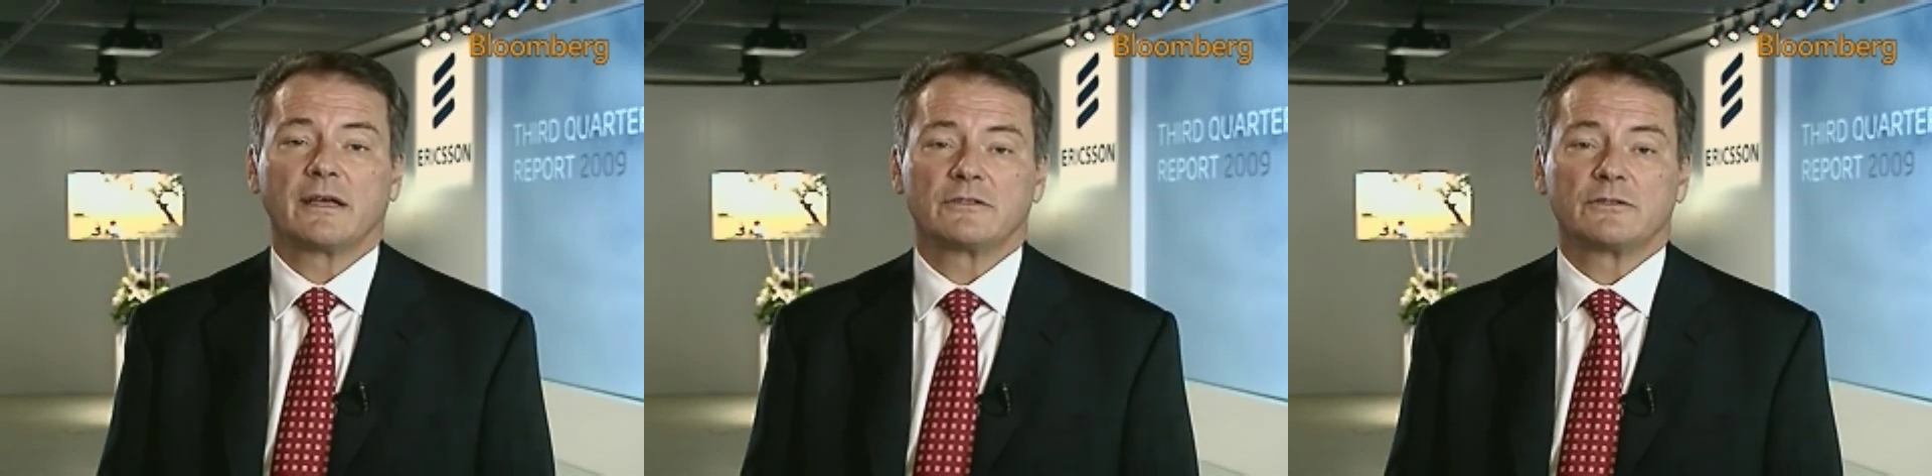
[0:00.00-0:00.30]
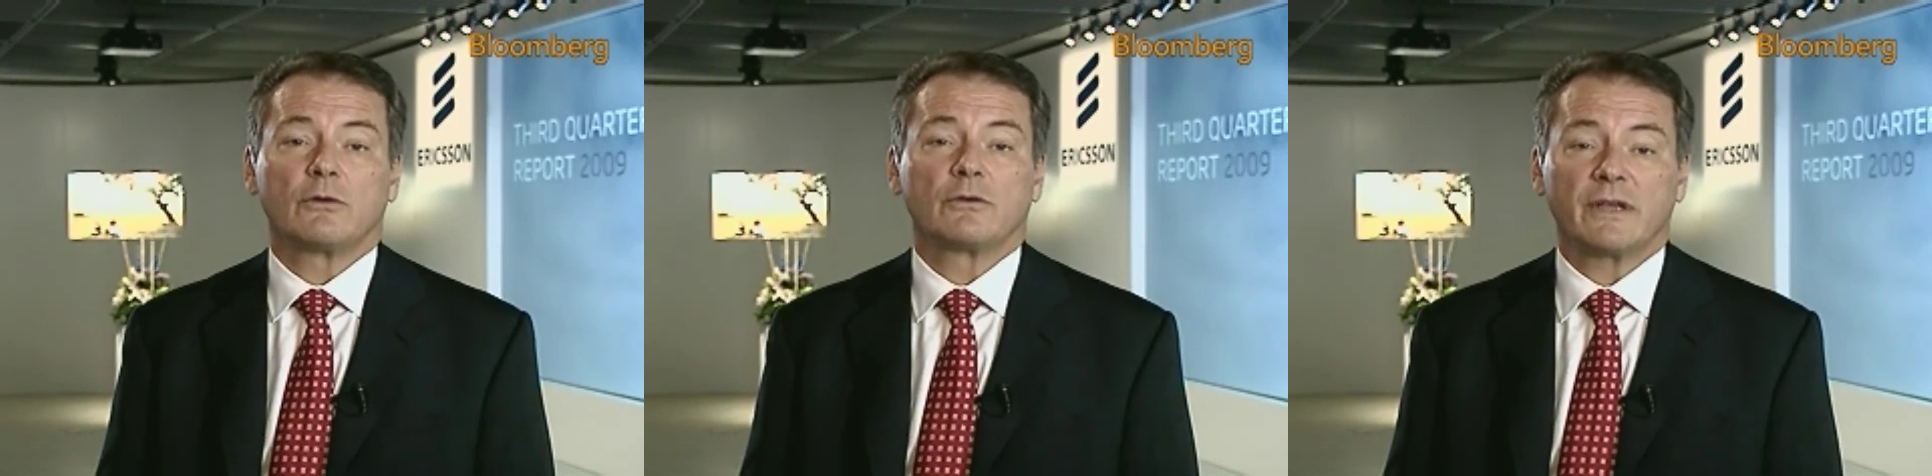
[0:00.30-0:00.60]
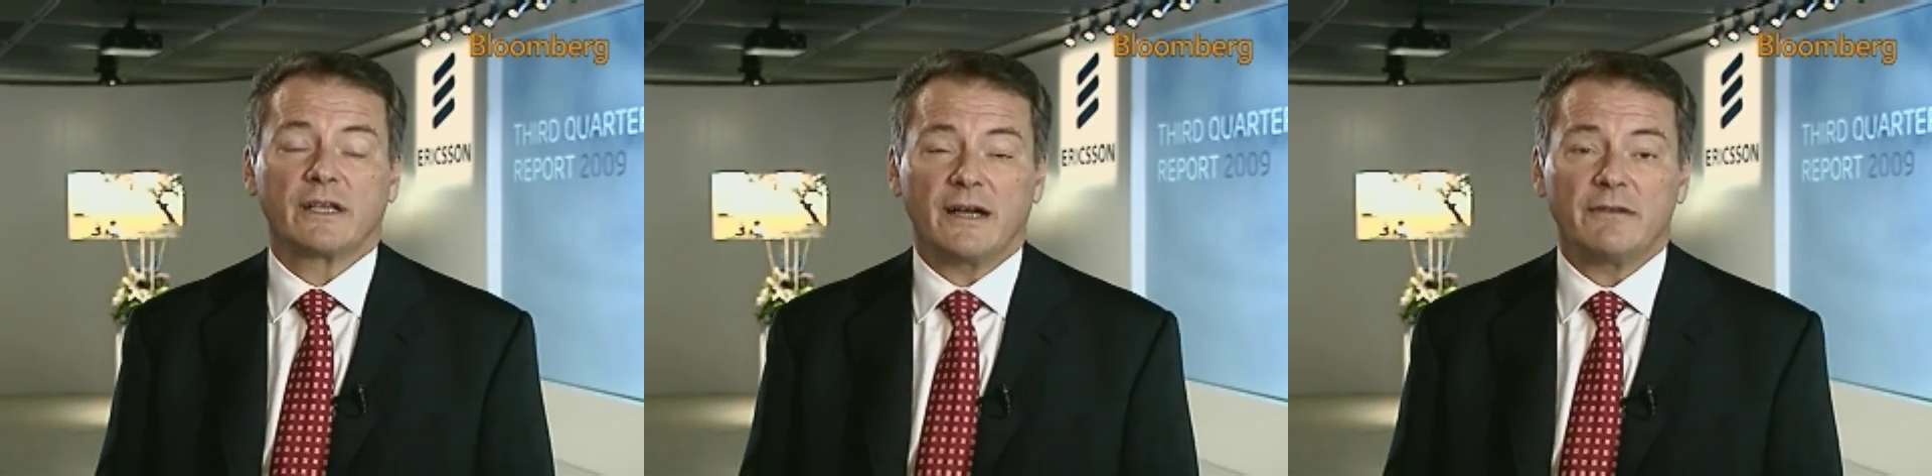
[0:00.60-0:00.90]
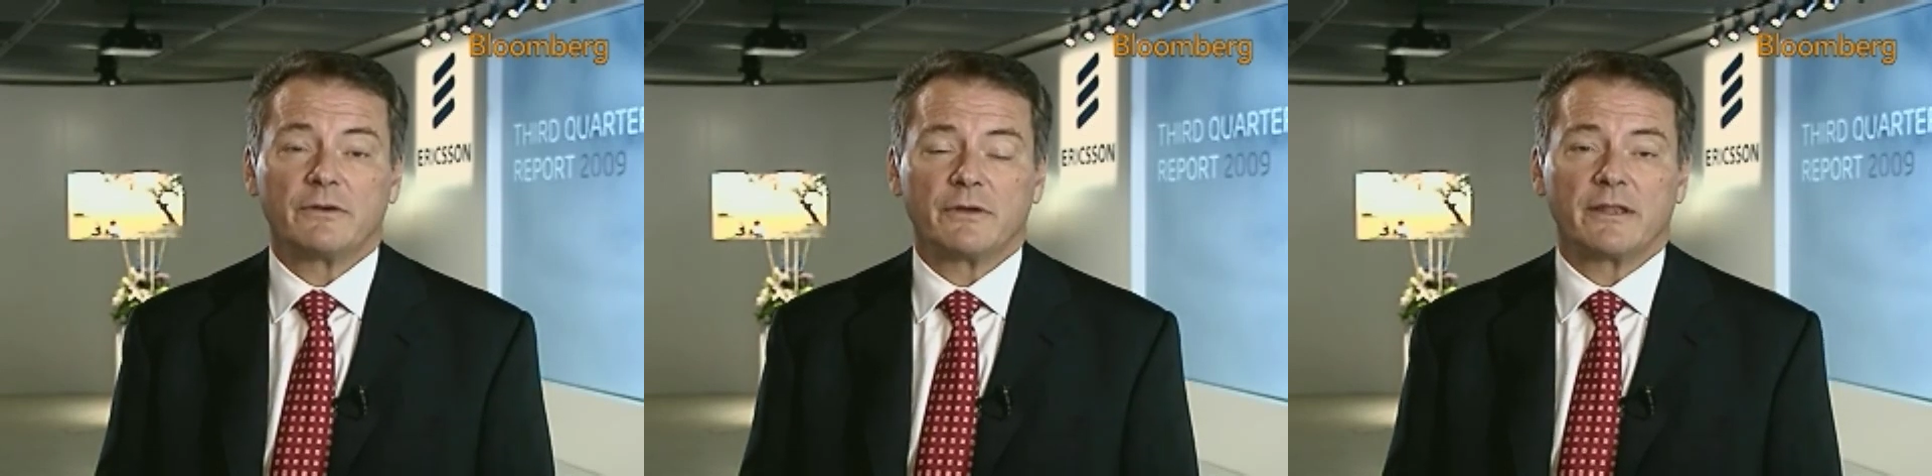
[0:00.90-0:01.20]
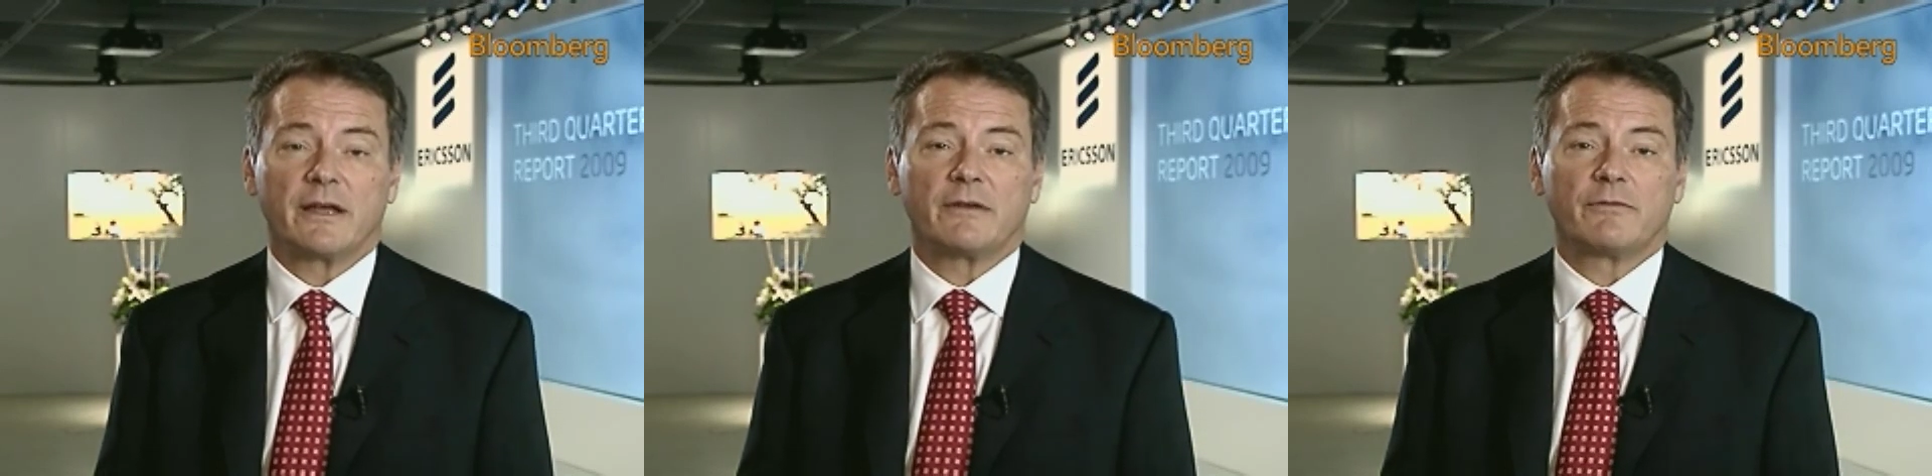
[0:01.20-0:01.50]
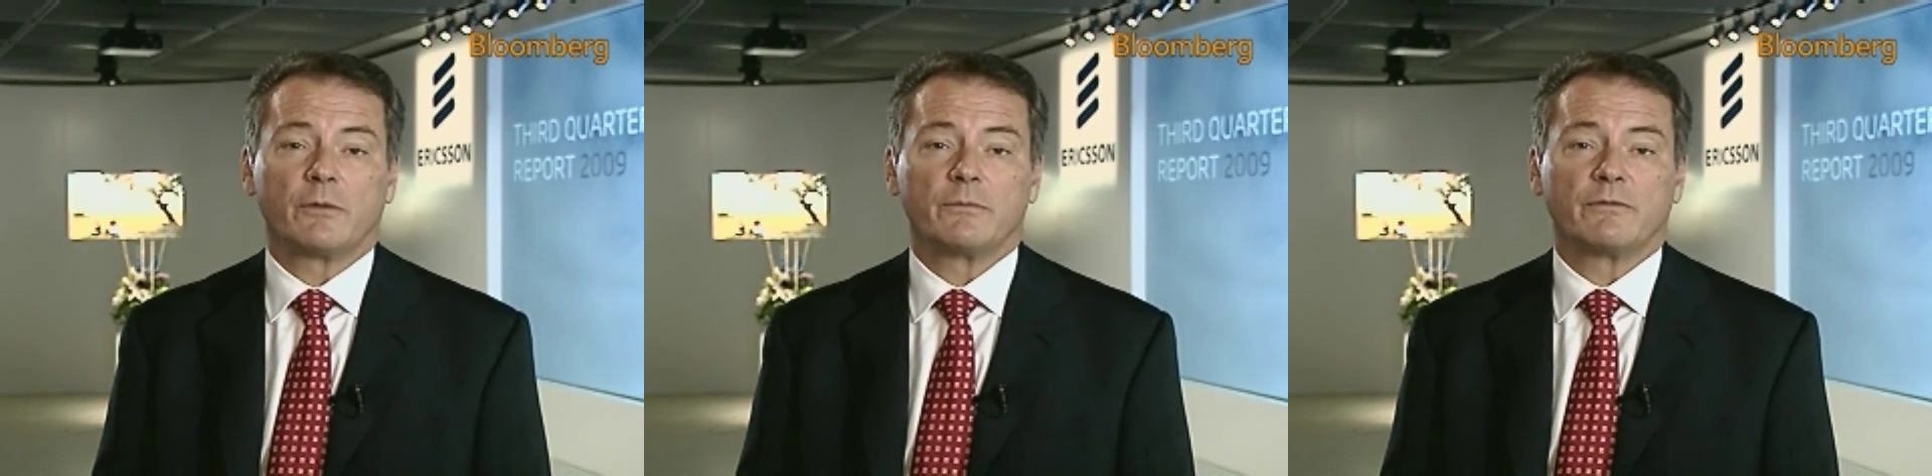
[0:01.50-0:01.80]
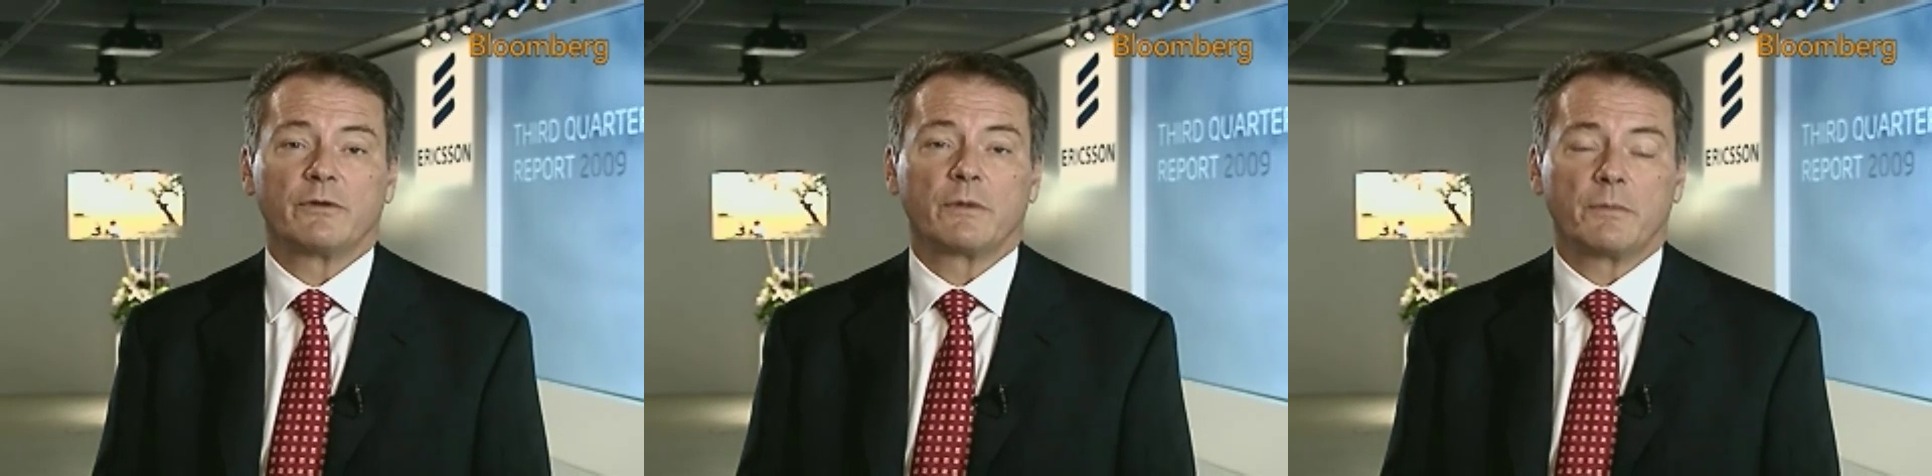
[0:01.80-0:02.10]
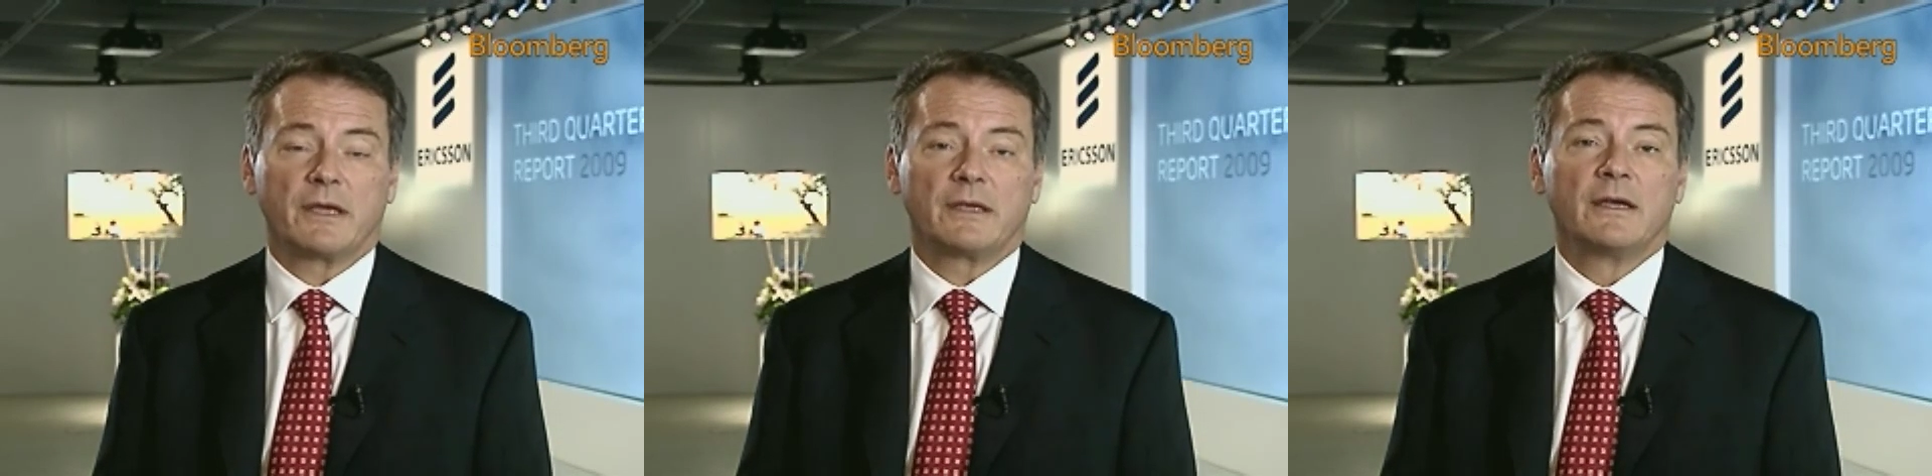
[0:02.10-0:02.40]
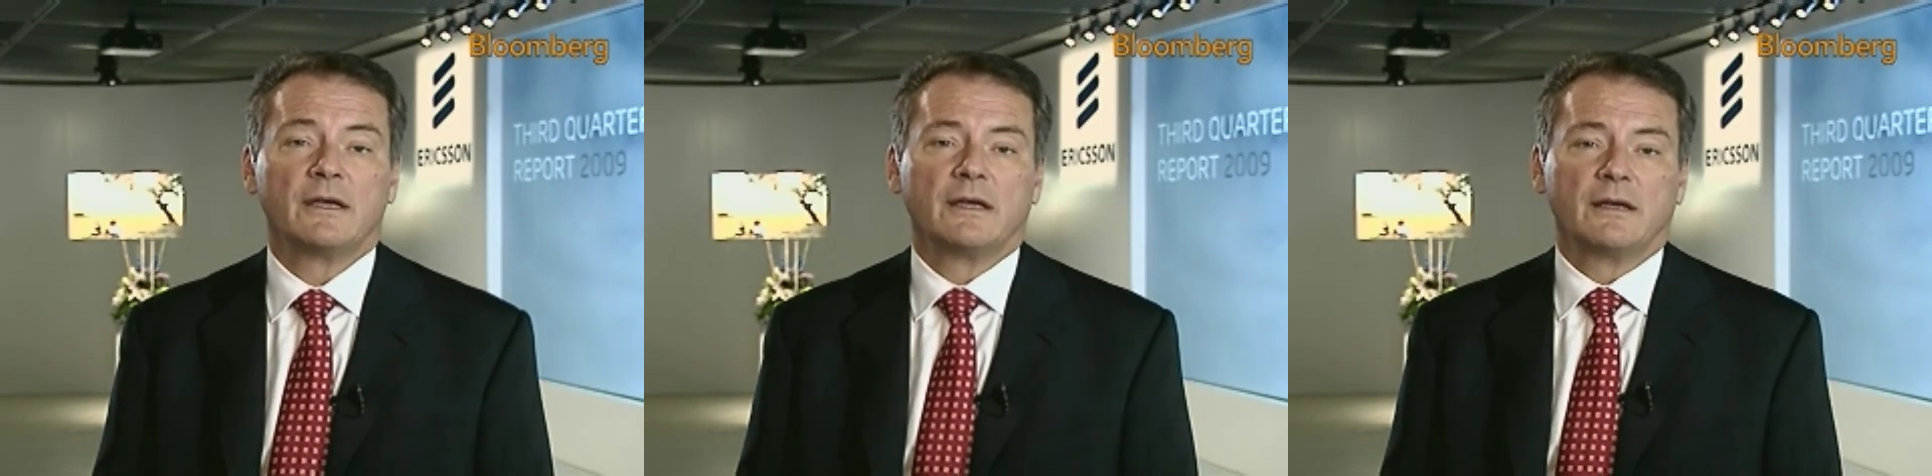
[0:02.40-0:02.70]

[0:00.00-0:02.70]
and strong recovery there from, from the big